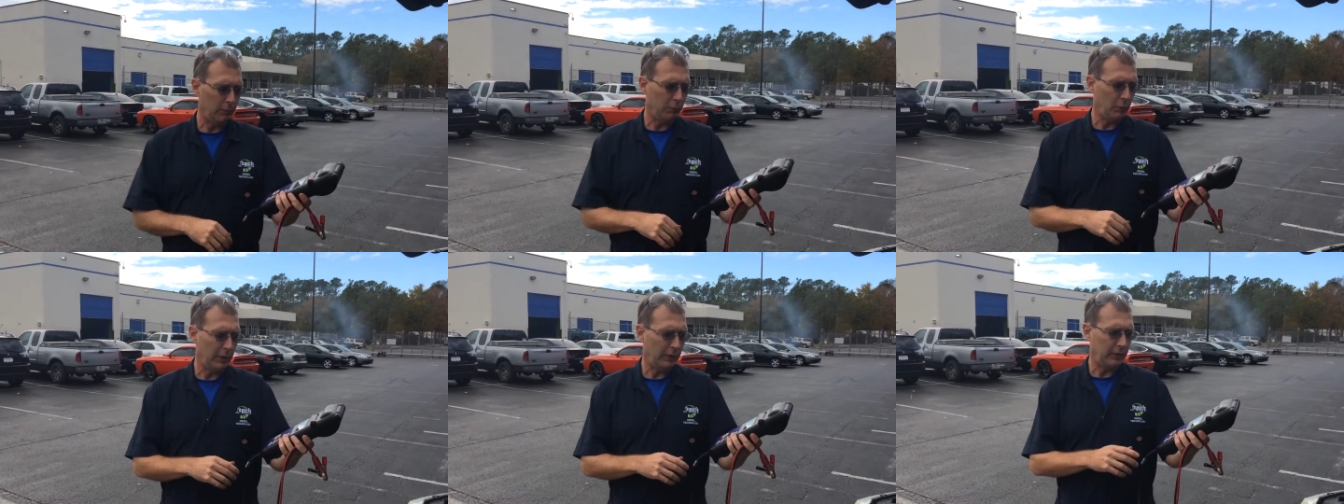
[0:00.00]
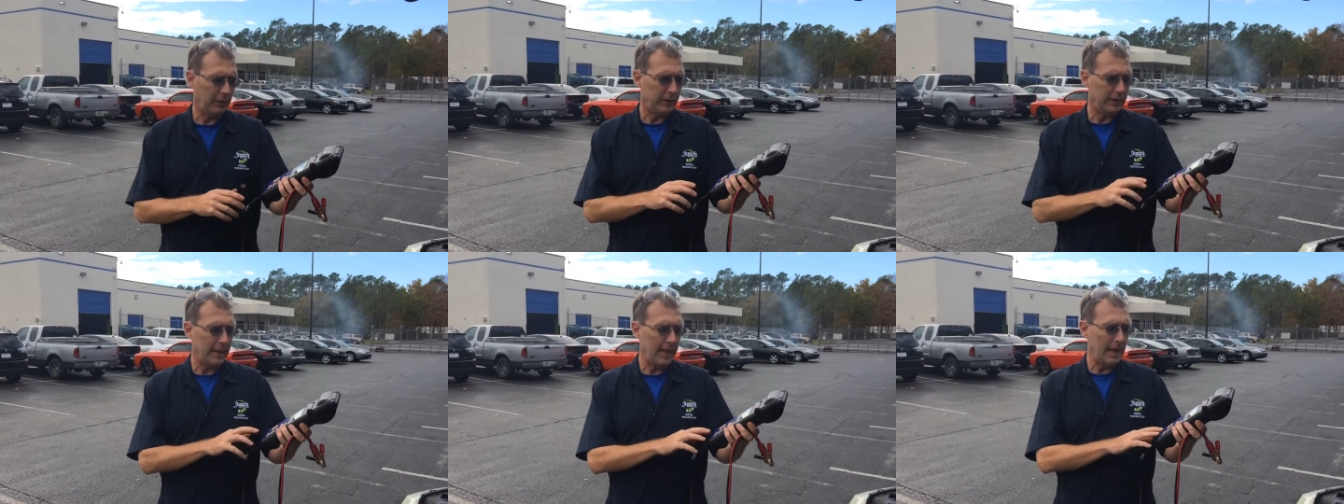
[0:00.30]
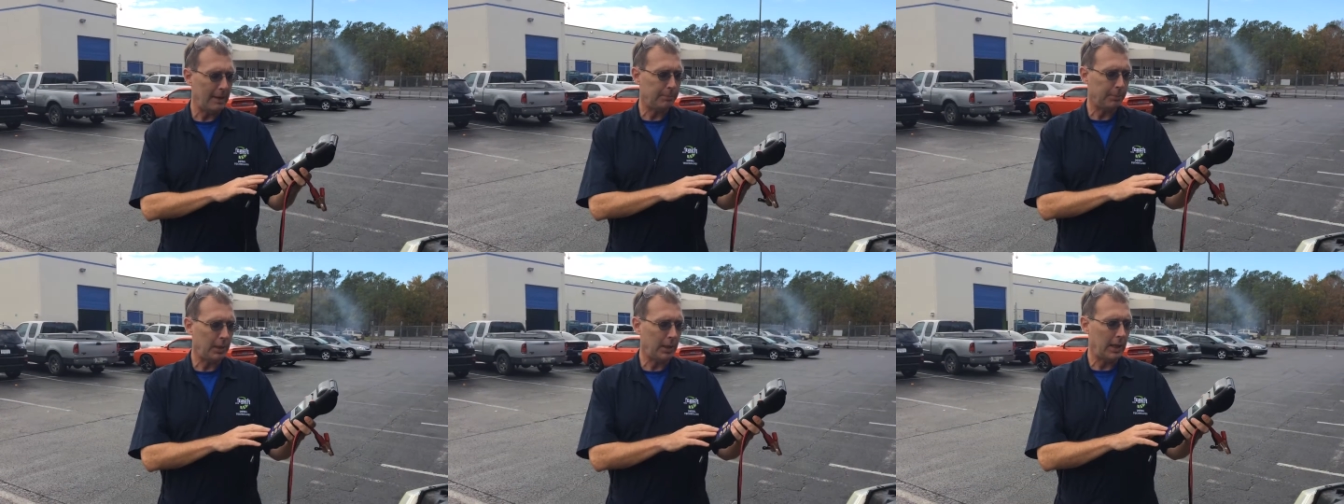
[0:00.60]
with the
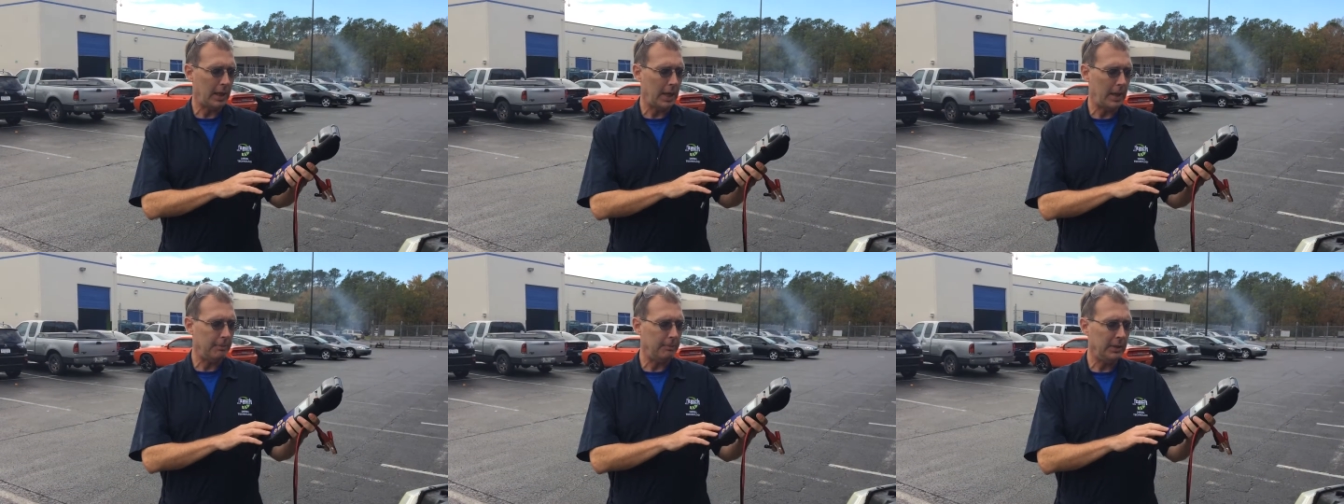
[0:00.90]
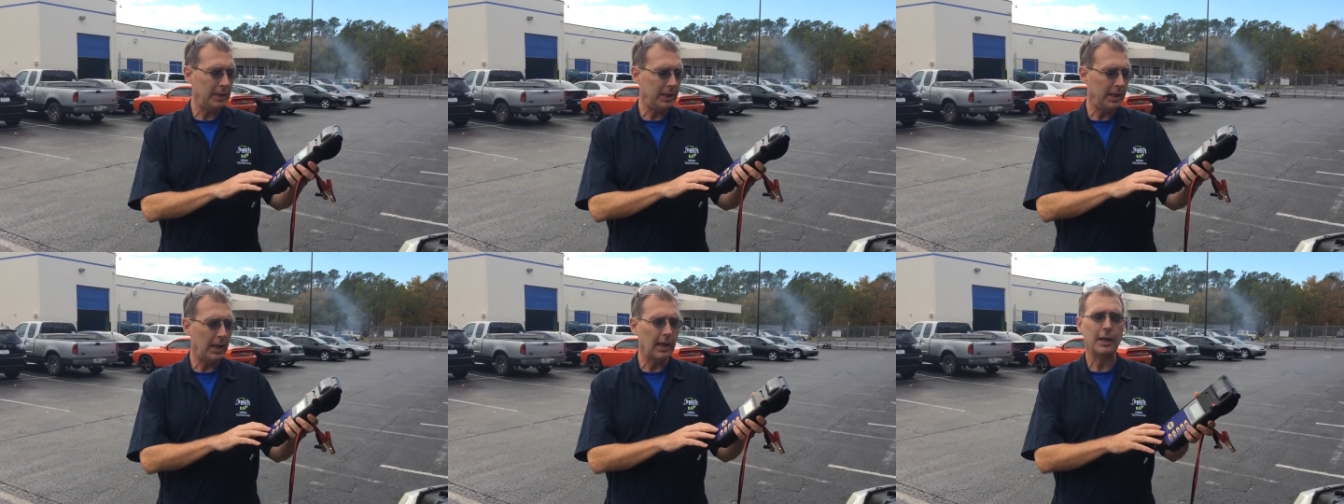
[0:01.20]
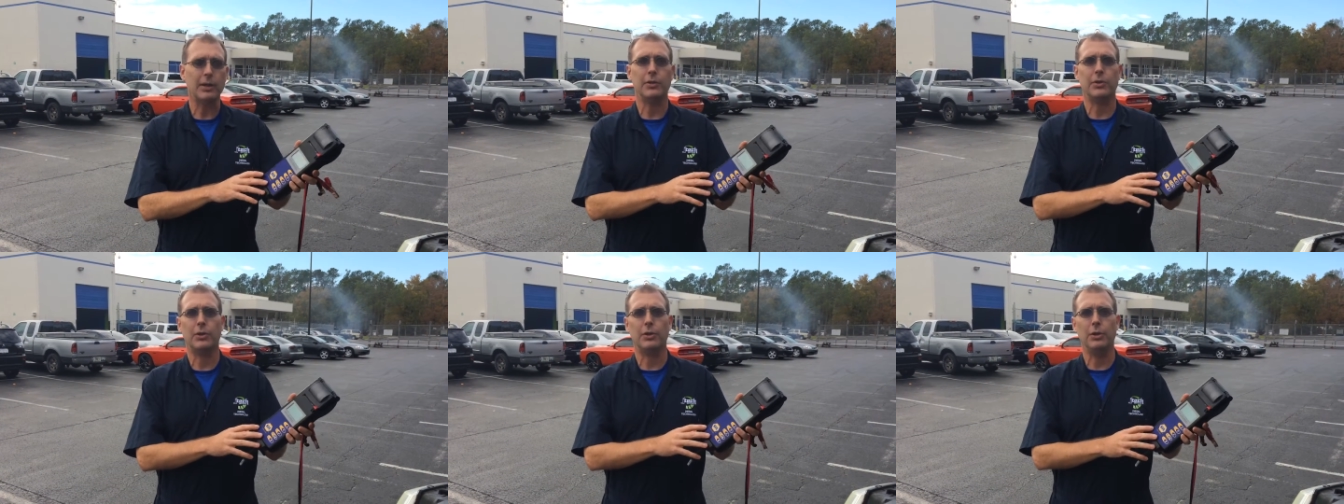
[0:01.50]
Napa
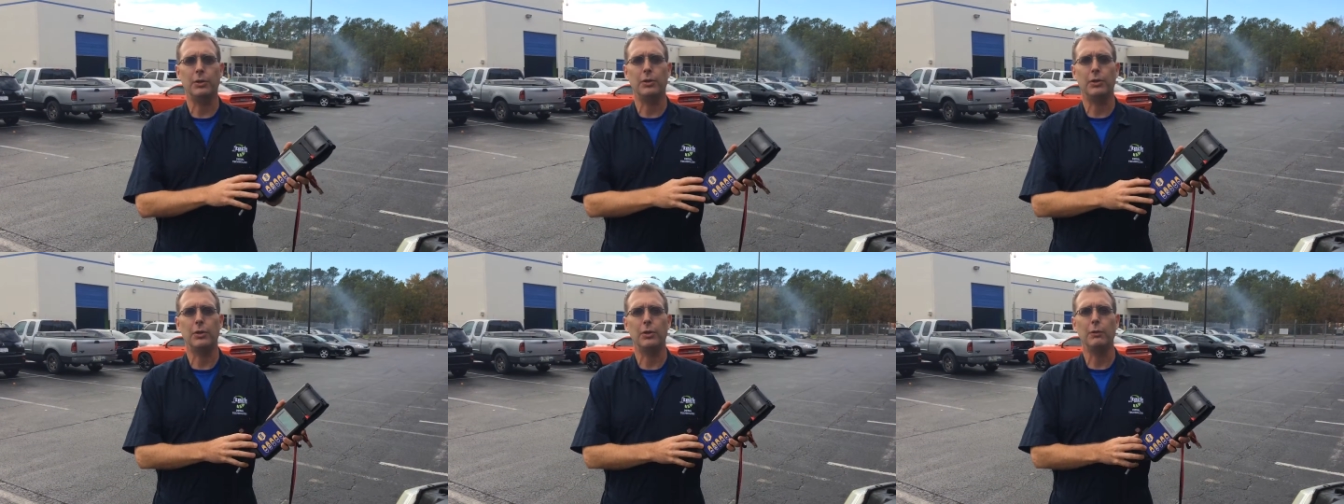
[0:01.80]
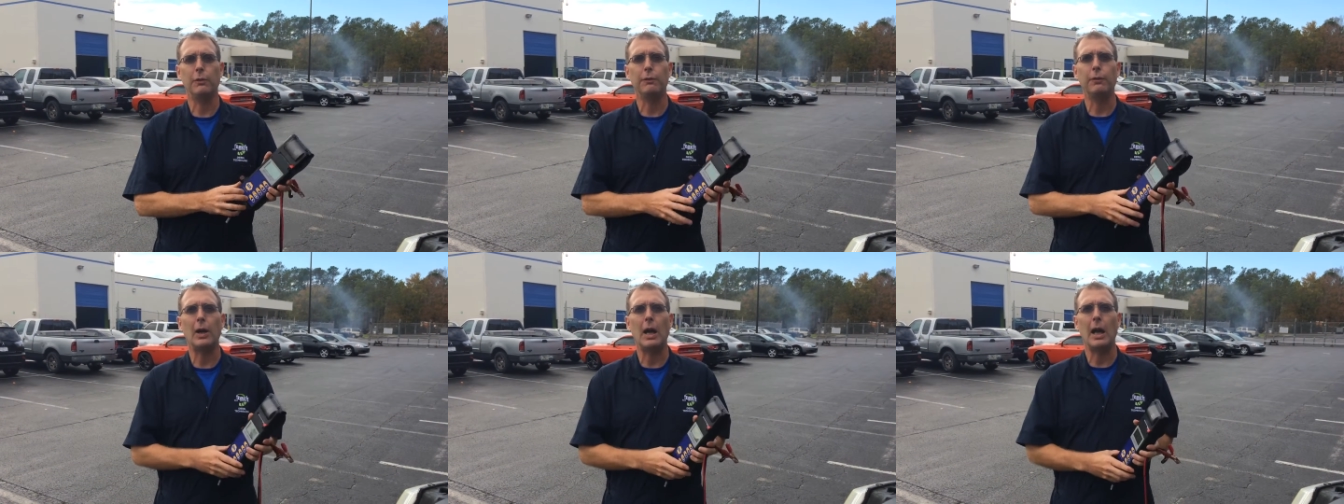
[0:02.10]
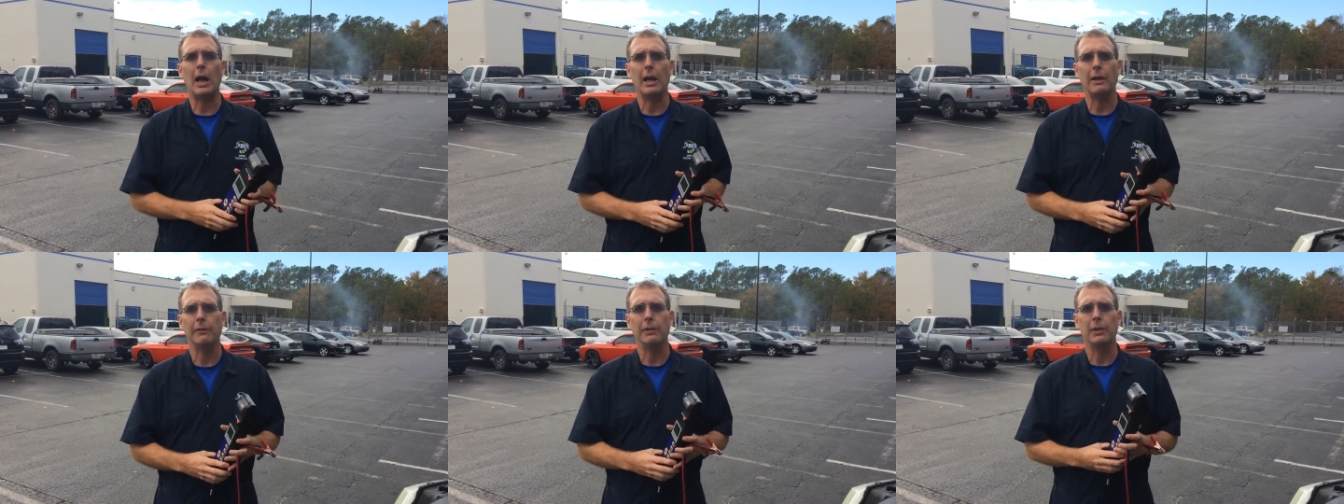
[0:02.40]
MDX225.
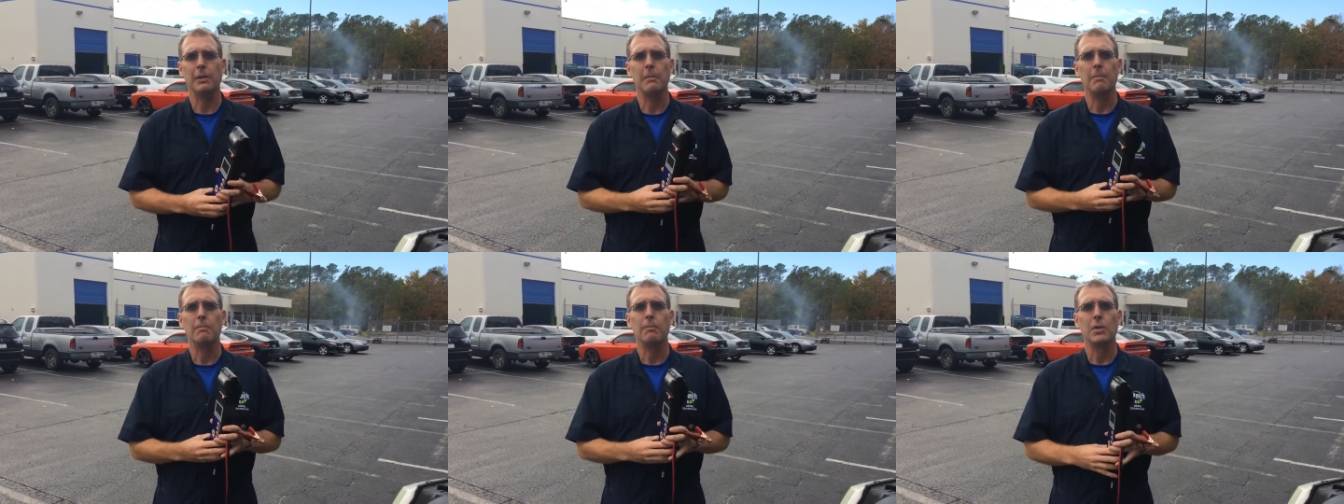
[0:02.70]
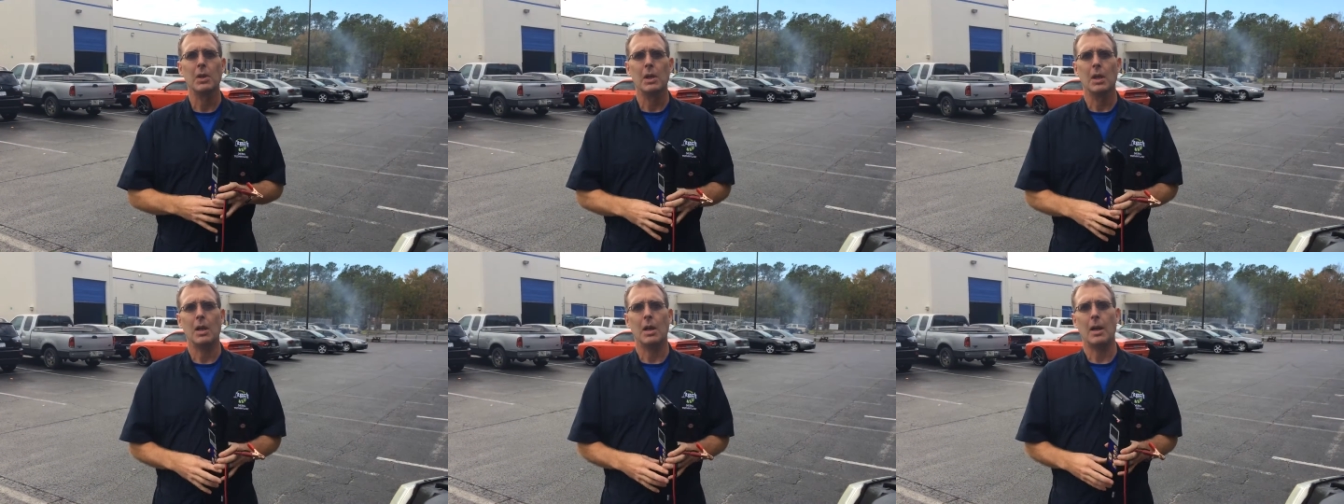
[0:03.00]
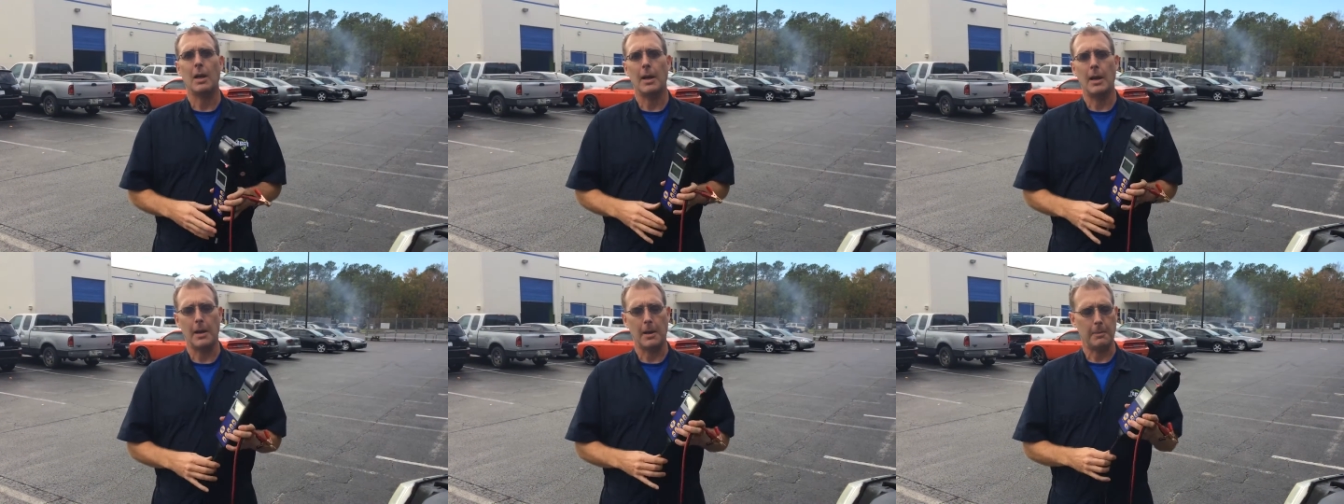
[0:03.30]
Uh,